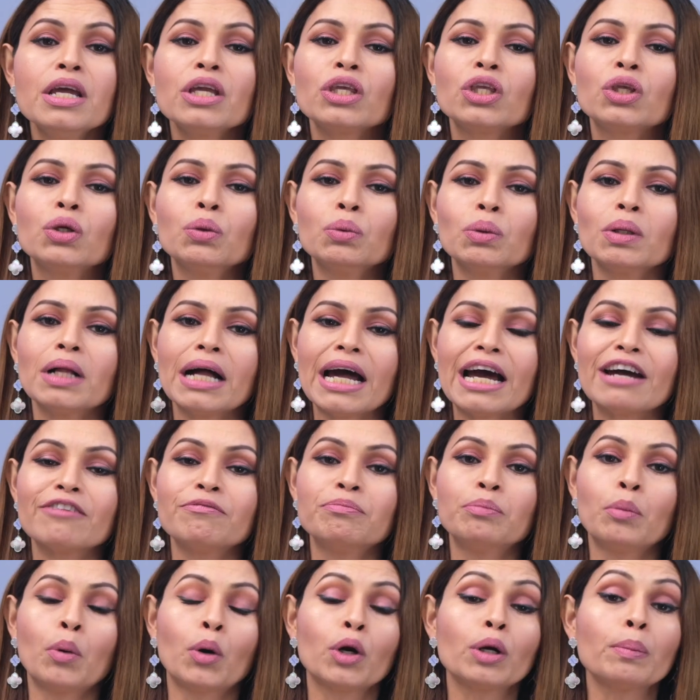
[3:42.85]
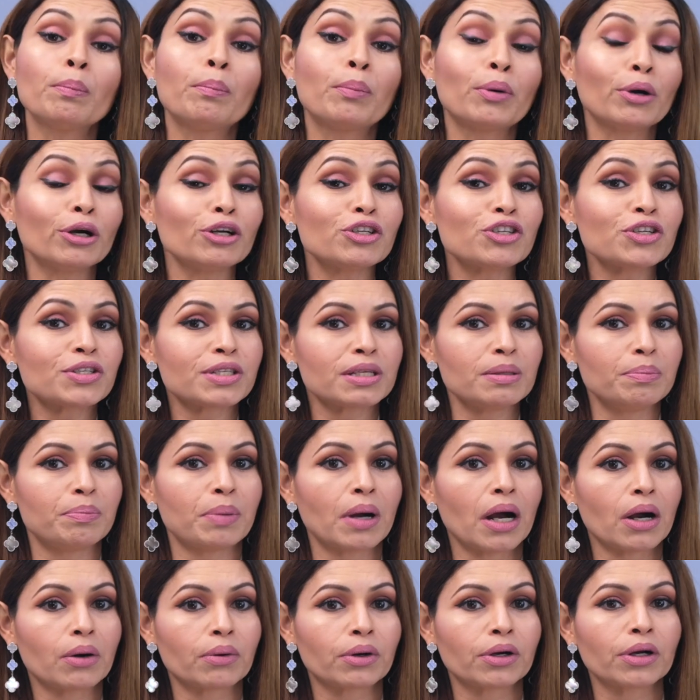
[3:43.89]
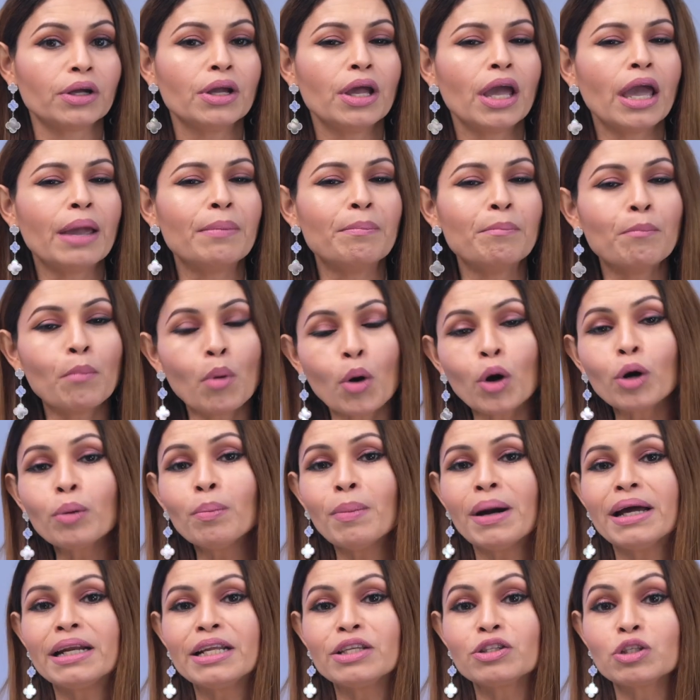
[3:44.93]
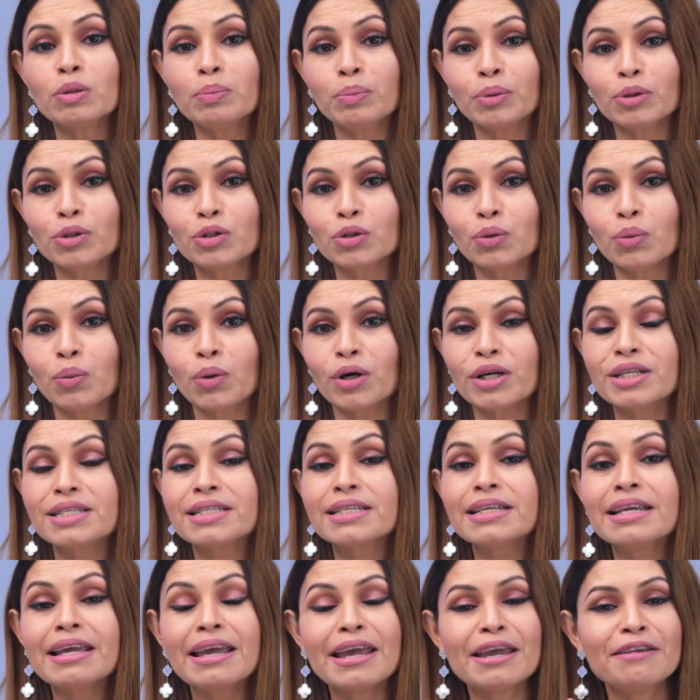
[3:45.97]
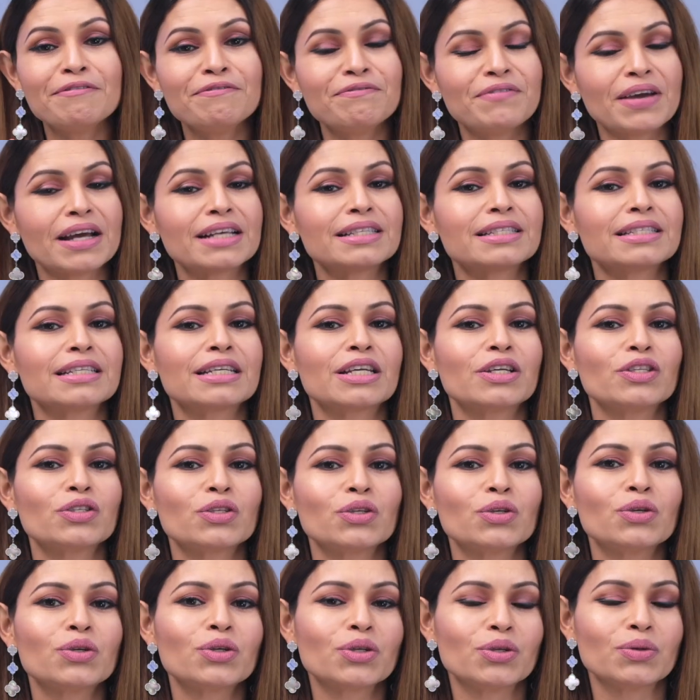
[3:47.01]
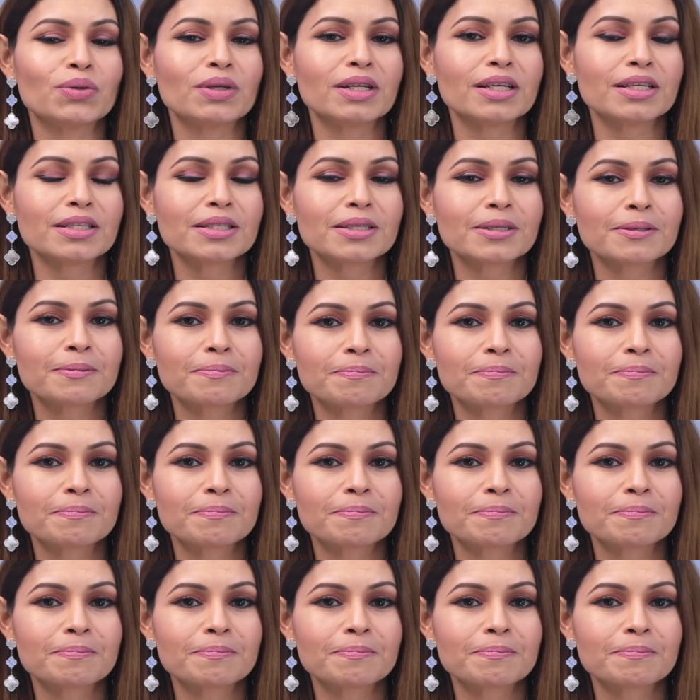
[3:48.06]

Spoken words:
you will have more purchasing power and more money to put towards investing into your unit.